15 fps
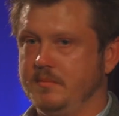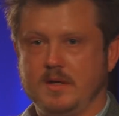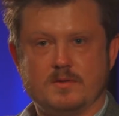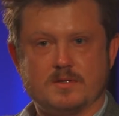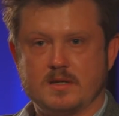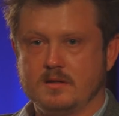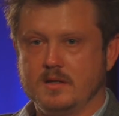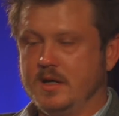
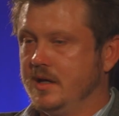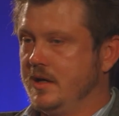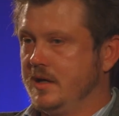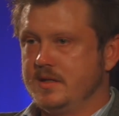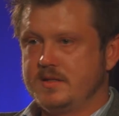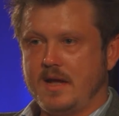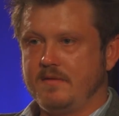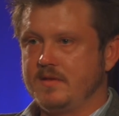He's
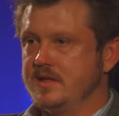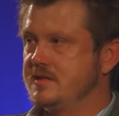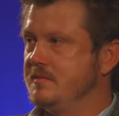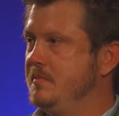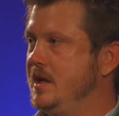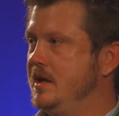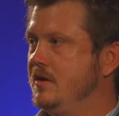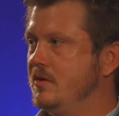having this
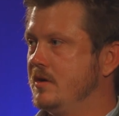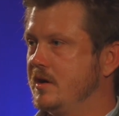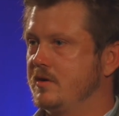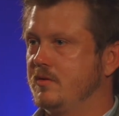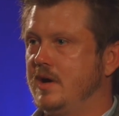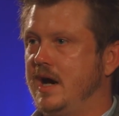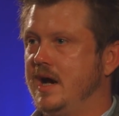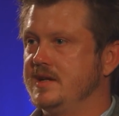meteoric
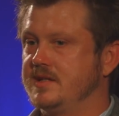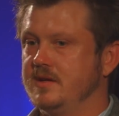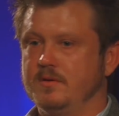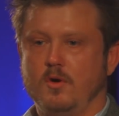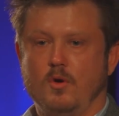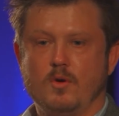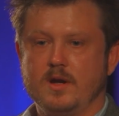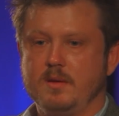rise that
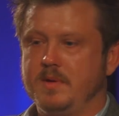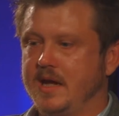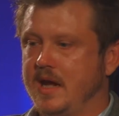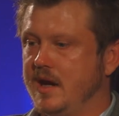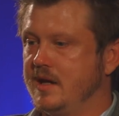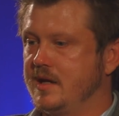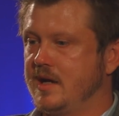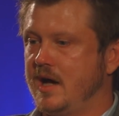already began in